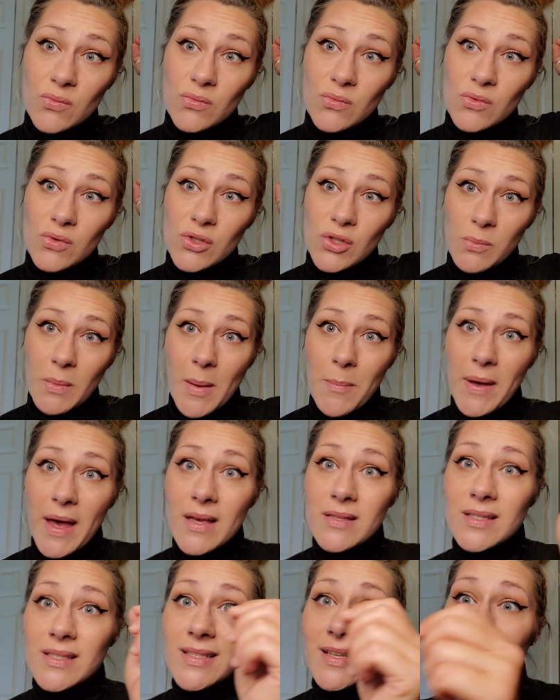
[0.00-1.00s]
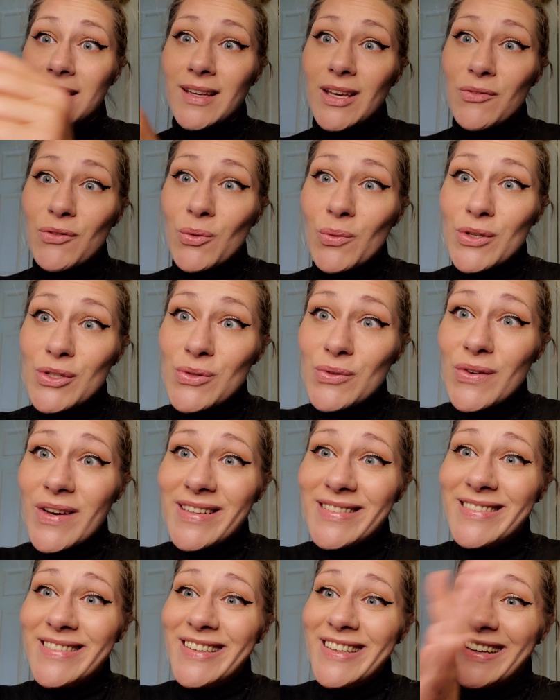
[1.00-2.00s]
do my best and give you what you want.
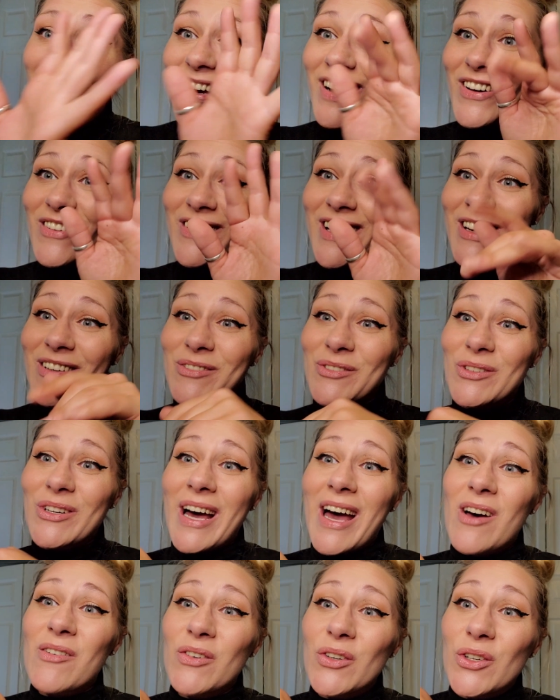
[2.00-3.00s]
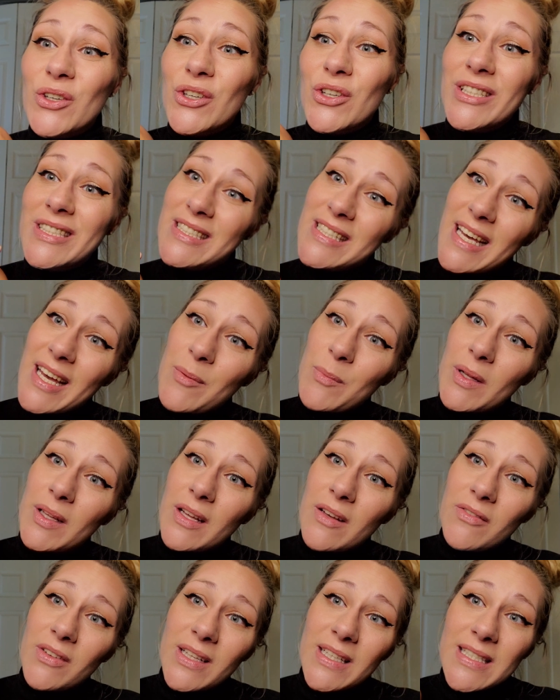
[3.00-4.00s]
All right, well, have a good day, my
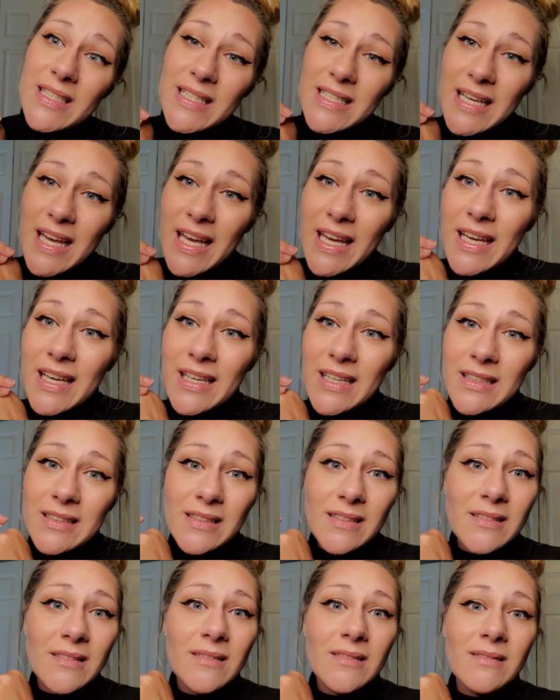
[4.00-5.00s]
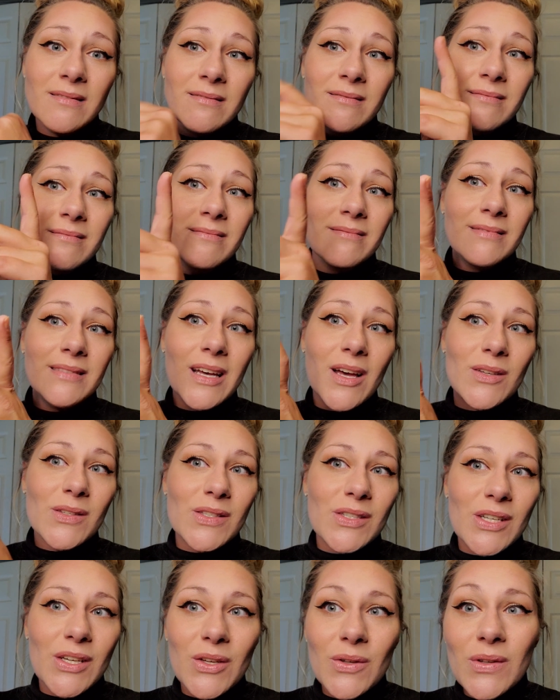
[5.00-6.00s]
lovelies, and I'll
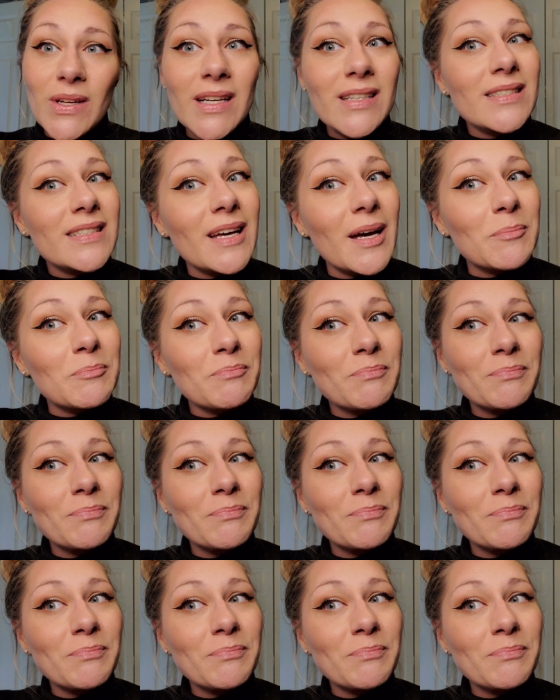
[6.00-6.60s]
see you next time.